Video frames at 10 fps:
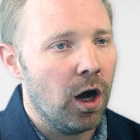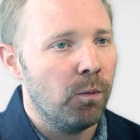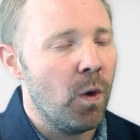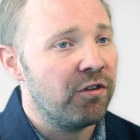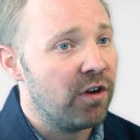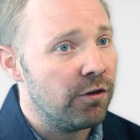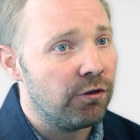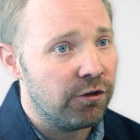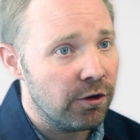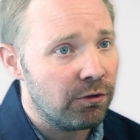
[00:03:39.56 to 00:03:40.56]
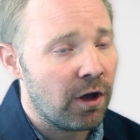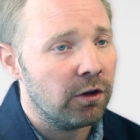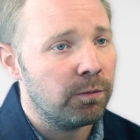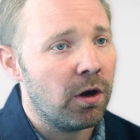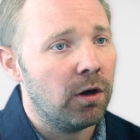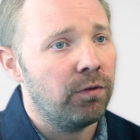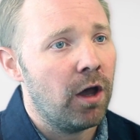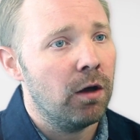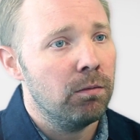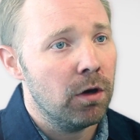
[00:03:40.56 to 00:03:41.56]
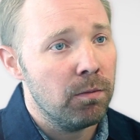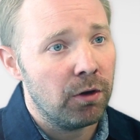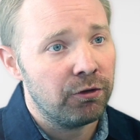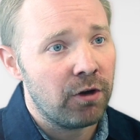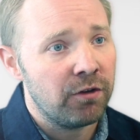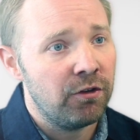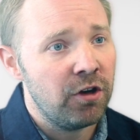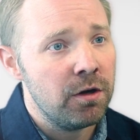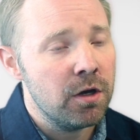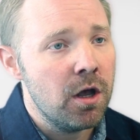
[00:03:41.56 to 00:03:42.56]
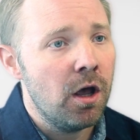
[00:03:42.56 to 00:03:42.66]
when to introduce that as part of their mobile strategy.